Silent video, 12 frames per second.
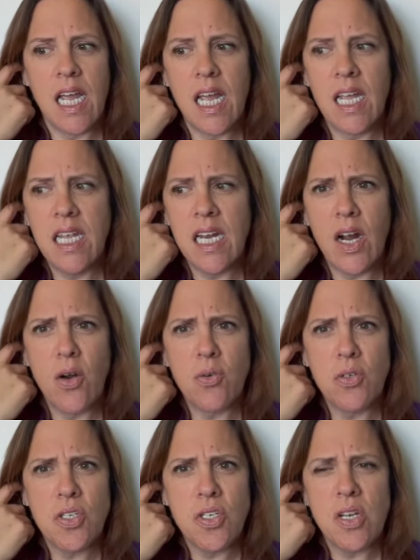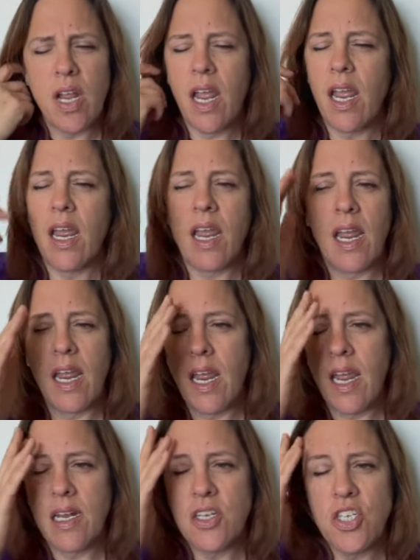you know,
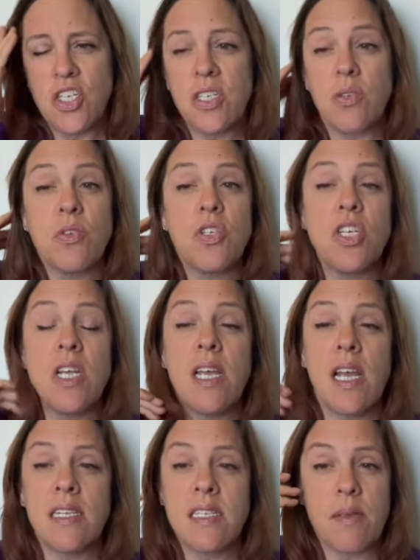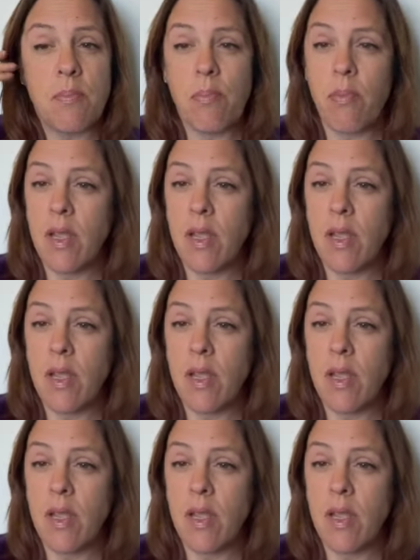so she ends up,